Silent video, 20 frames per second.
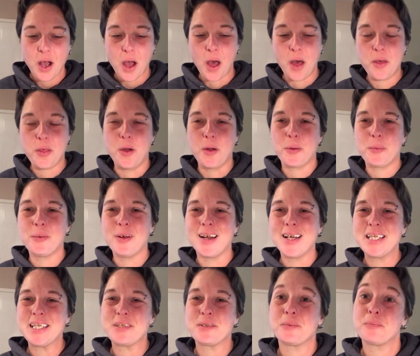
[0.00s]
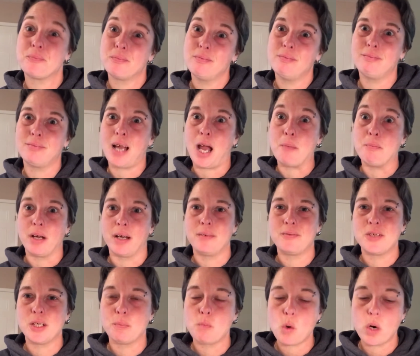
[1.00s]
Otherwise, I might
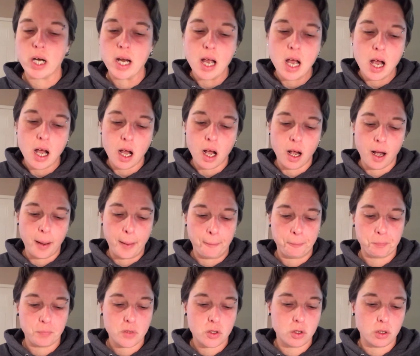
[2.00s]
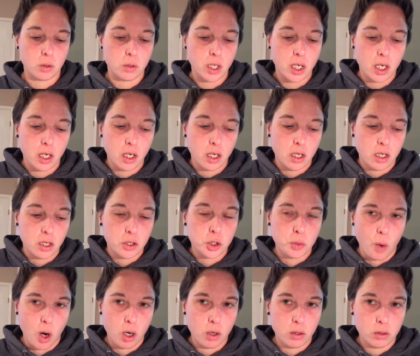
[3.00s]
have done more. So
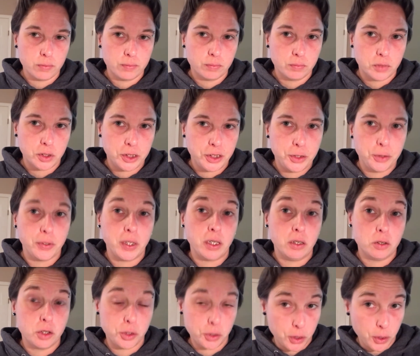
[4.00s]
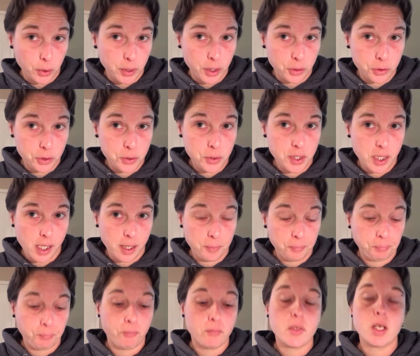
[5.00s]
tomorrow, during Tutorial Tuesday,
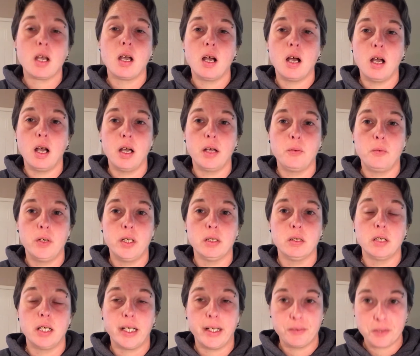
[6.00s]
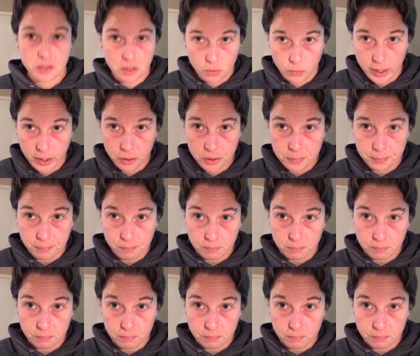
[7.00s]
I will announce the winner.